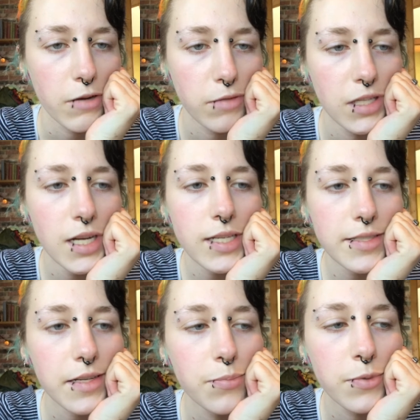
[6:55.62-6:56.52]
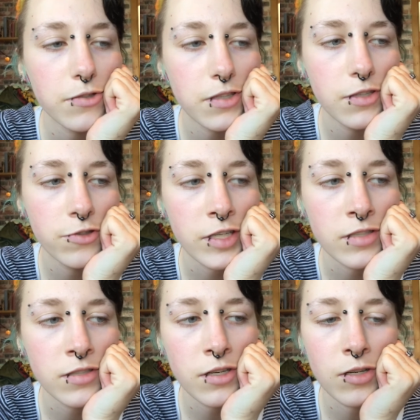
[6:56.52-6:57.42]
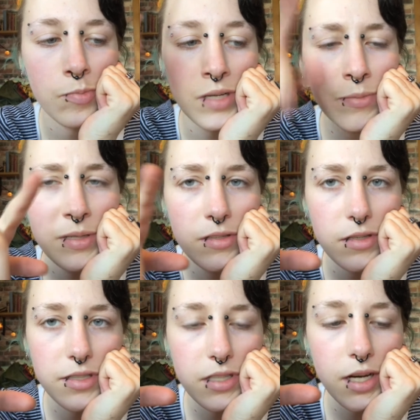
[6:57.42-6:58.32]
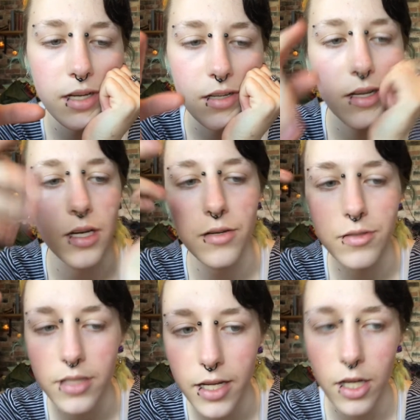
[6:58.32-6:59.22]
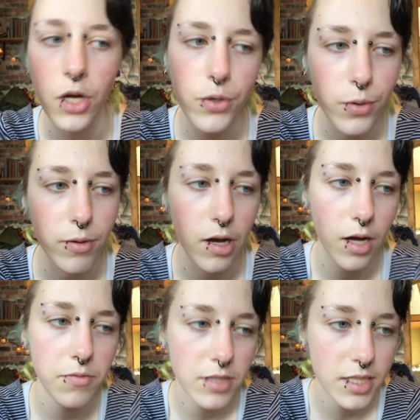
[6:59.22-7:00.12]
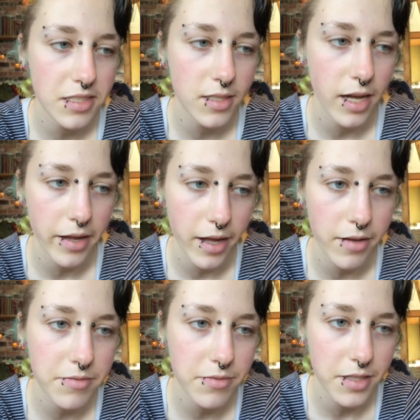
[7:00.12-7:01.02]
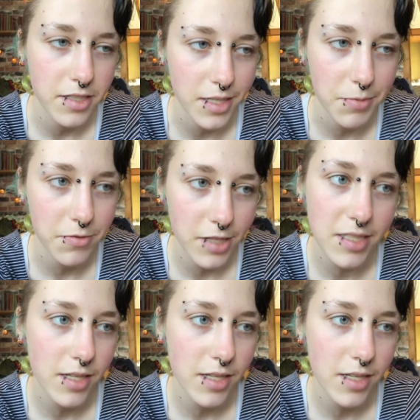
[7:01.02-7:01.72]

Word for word: I realized that both of the dresses are baby doll style, and I was like, oh, obviously I have a type of dress